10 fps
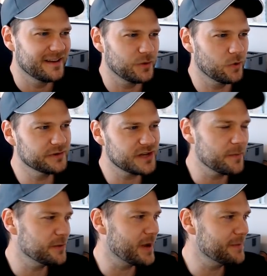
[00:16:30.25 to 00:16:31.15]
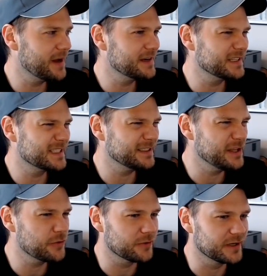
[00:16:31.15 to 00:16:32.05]
the words coming to my mind is
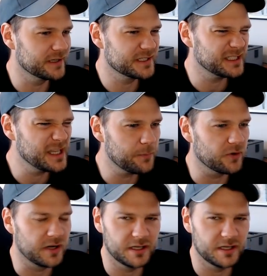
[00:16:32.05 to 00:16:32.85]
slithery, slippery.